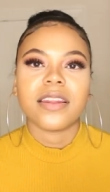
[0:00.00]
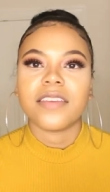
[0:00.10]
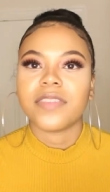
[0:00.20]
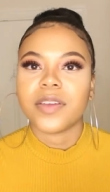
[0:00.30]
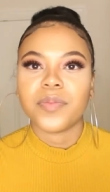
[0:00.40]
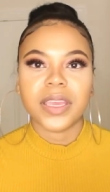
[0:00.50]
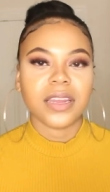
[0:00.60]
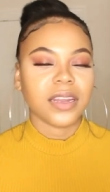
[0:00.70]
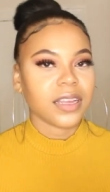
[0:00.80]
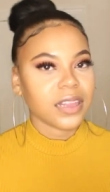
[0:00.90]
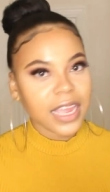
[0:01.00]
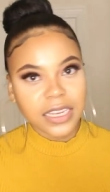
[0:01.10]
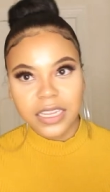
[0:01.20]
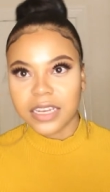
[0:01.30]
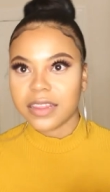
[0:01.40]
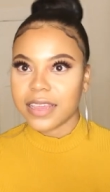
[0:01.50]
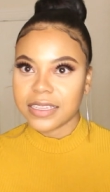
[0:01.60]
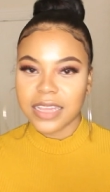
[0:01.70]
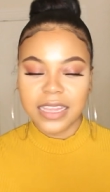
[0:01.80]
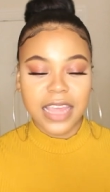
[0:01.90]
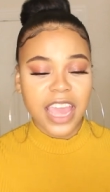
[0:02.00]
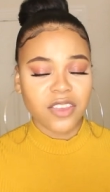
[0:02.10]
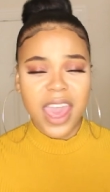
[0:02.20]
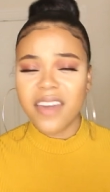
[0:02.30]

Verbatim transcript: and if they're being neglected and things like that.